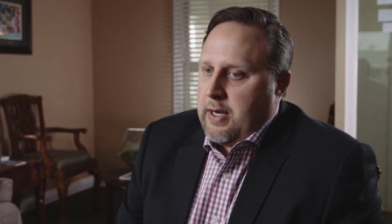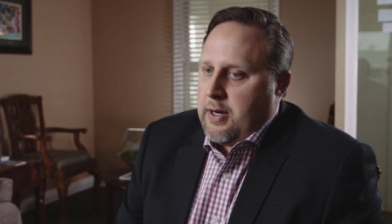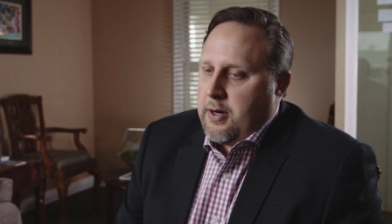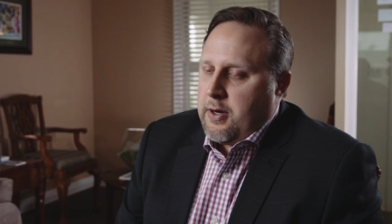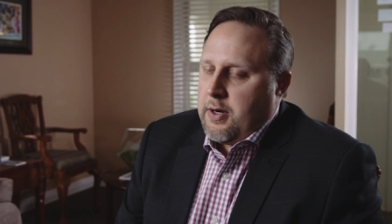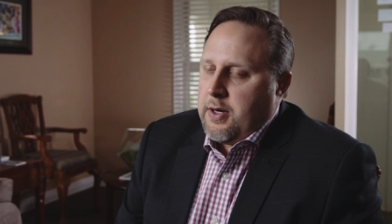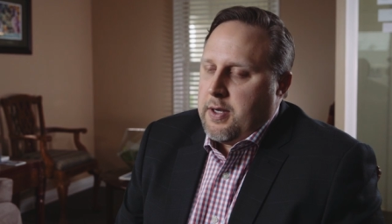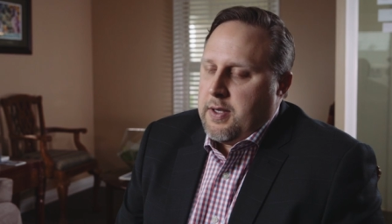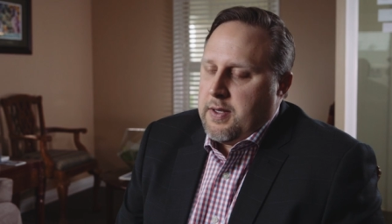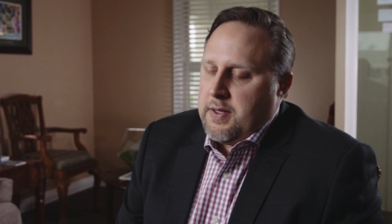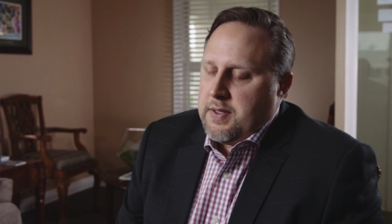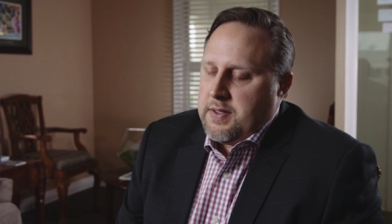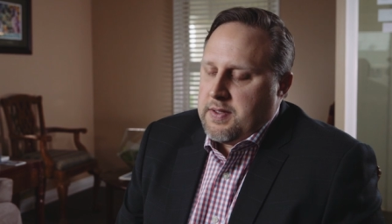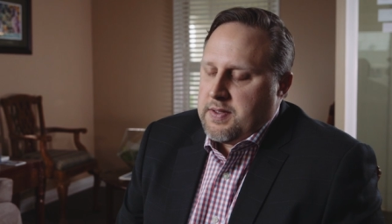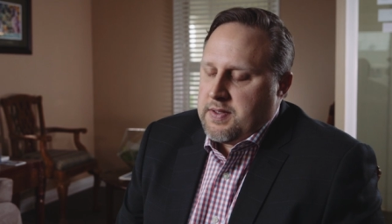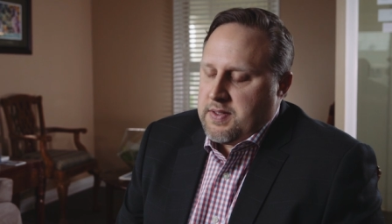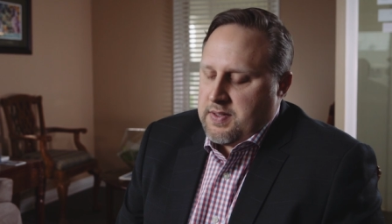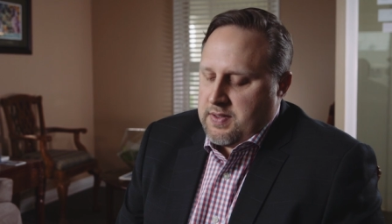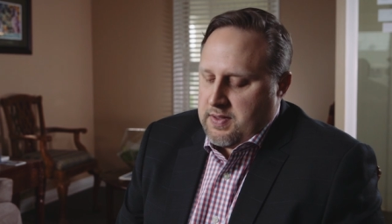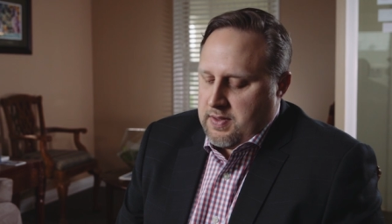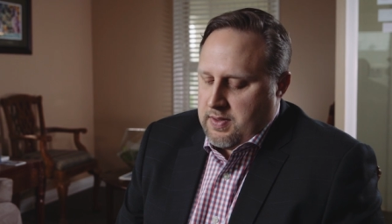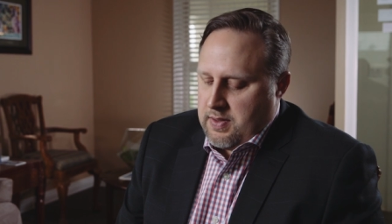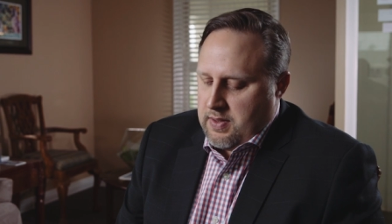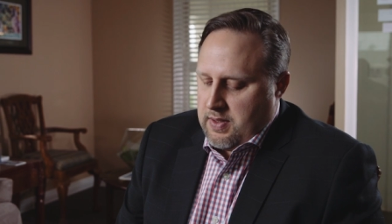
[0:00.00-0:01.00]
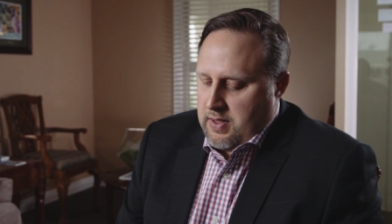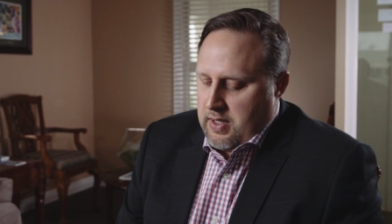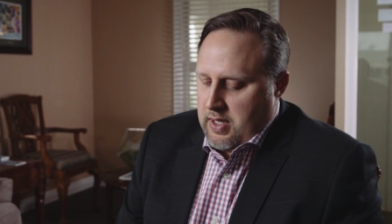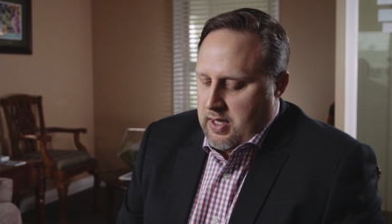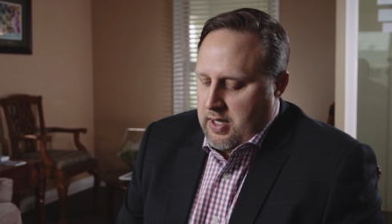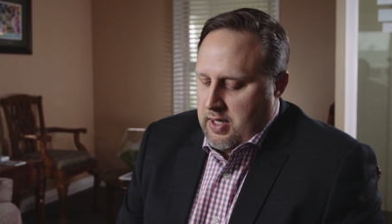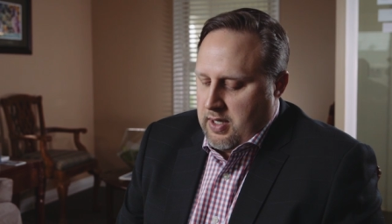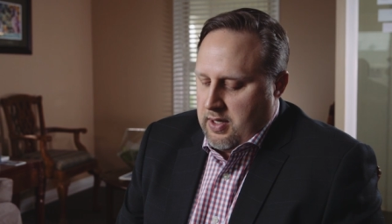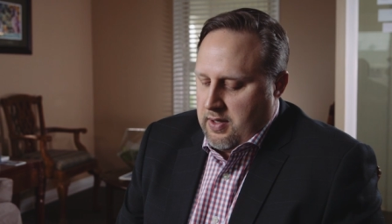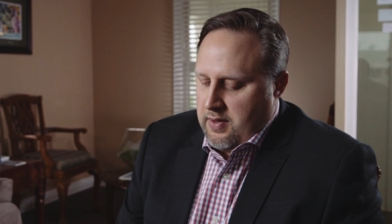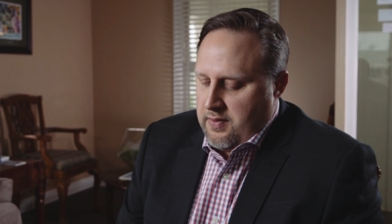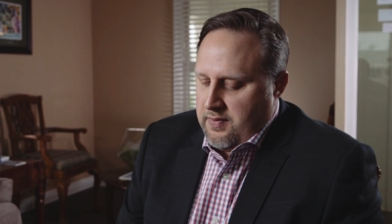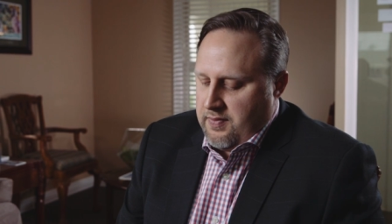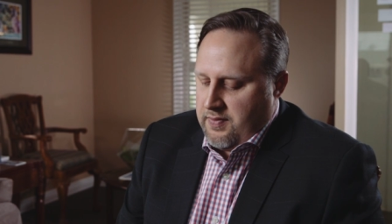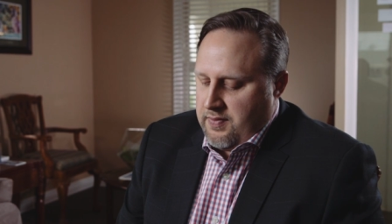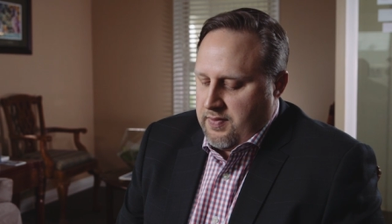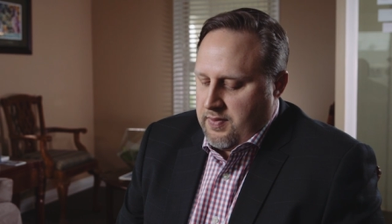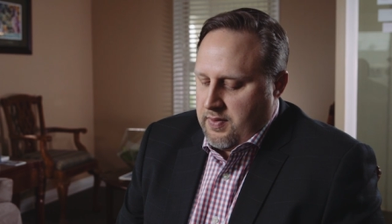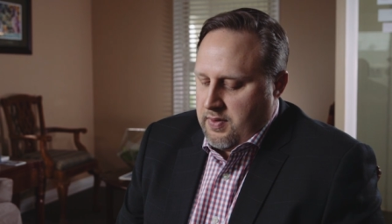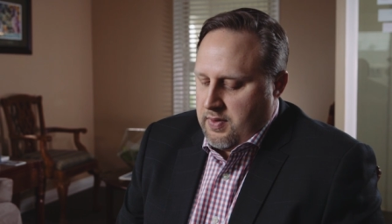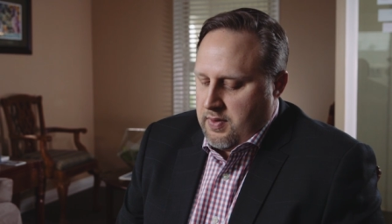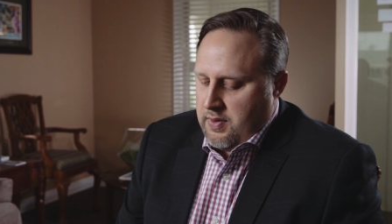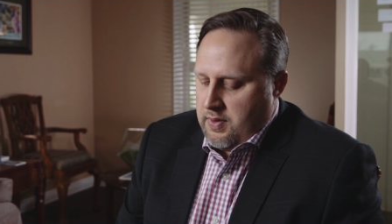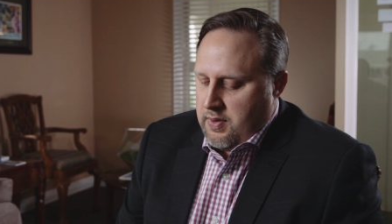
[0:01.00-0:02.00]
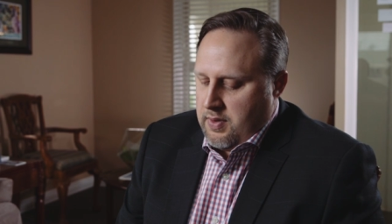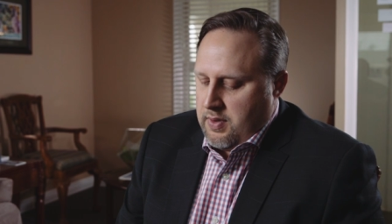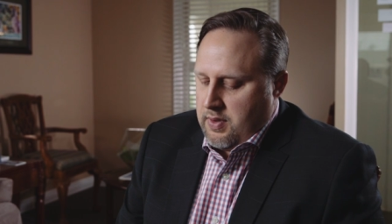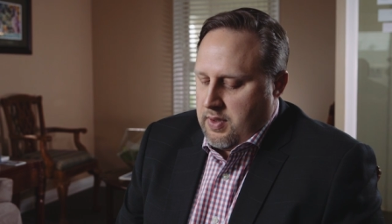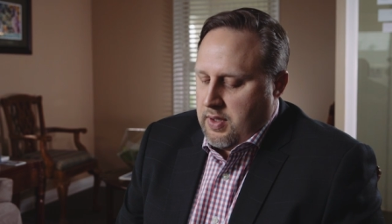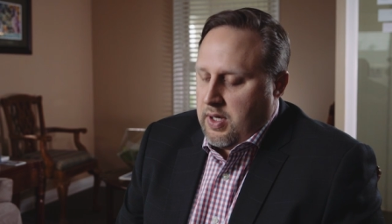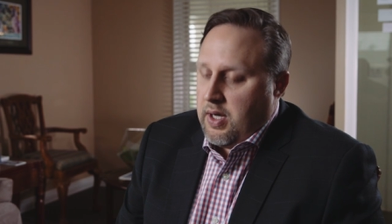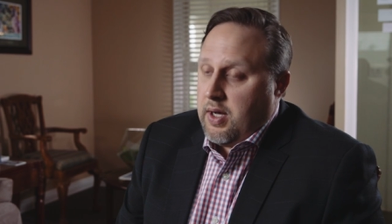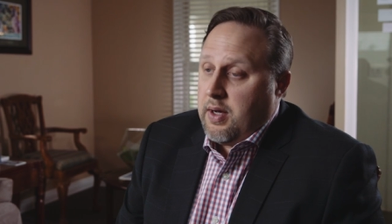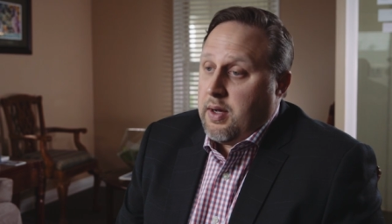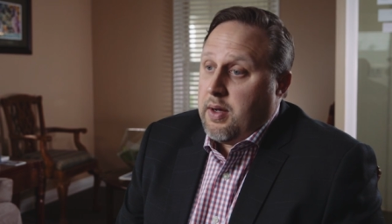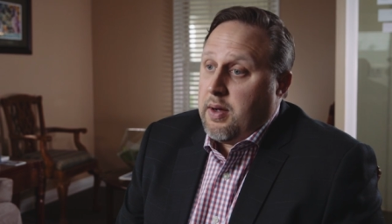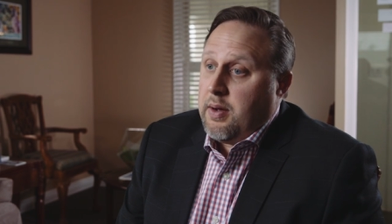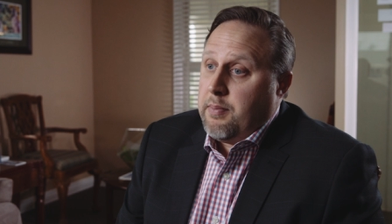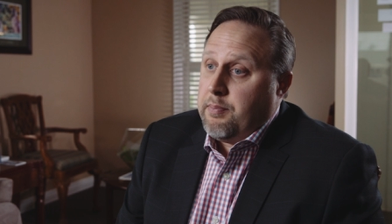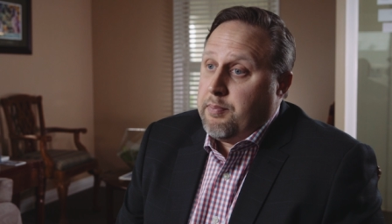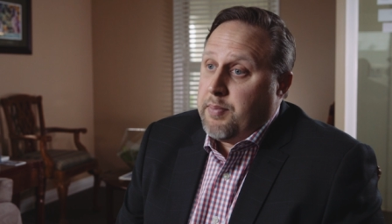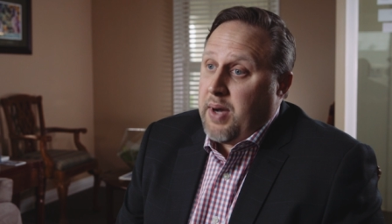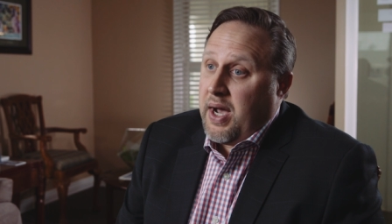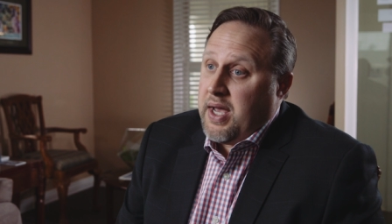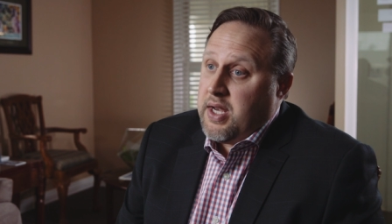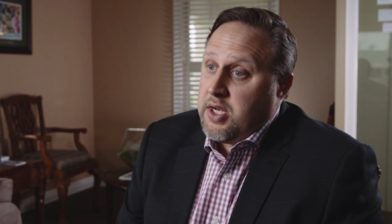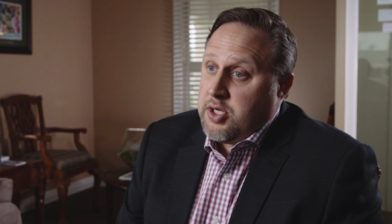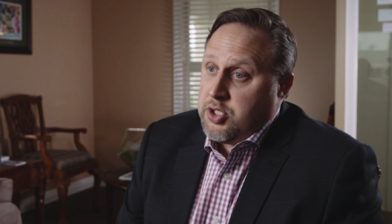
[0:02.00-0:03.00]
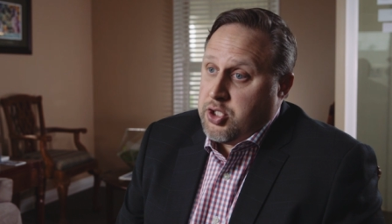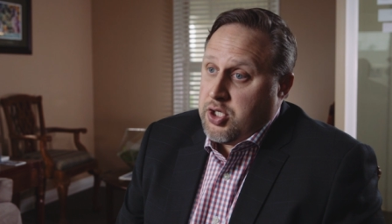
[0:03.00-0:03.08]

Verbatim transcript: areas of bite